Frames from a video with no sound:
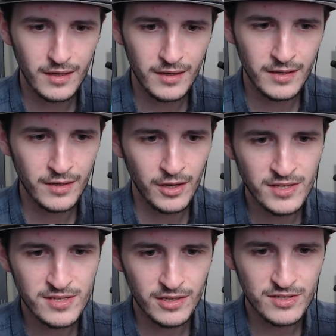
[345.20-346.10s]
You know,
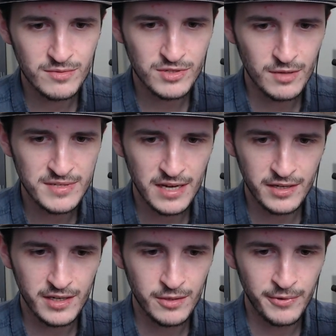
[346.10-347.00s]
it's like sometimes how
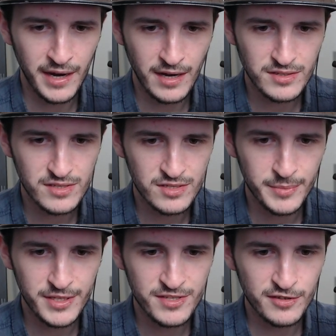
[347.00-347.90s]
can you react to some of
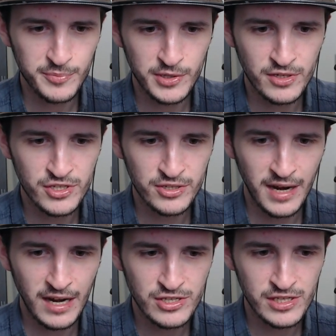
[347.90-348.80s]
this stuff because you're
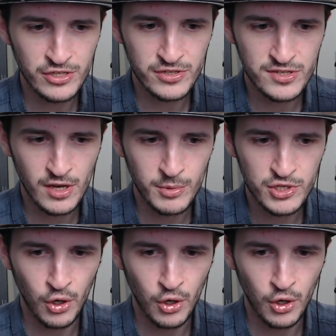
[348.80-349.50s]
actually in just so much